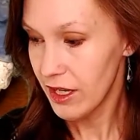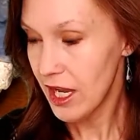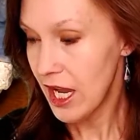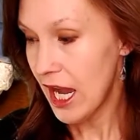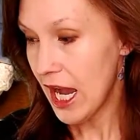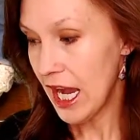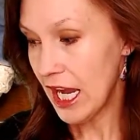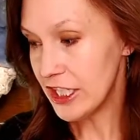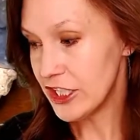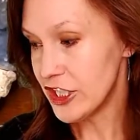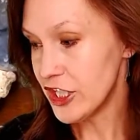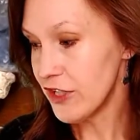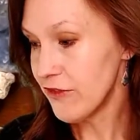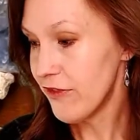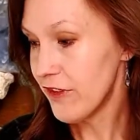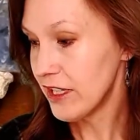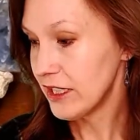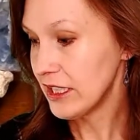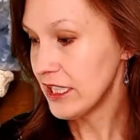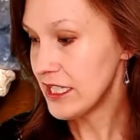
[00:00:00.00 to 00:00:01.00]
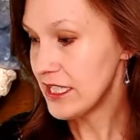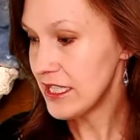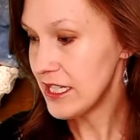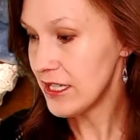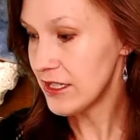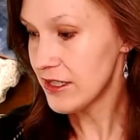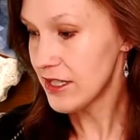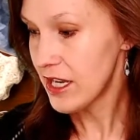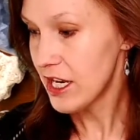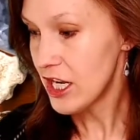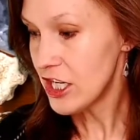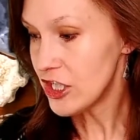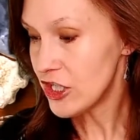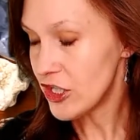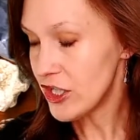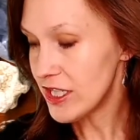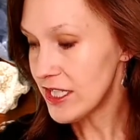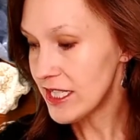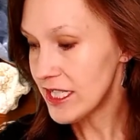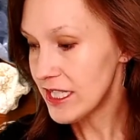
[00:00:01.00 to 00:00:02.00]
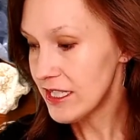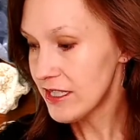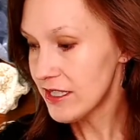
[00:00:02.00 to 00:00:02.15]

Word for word: And she finally sees, she sees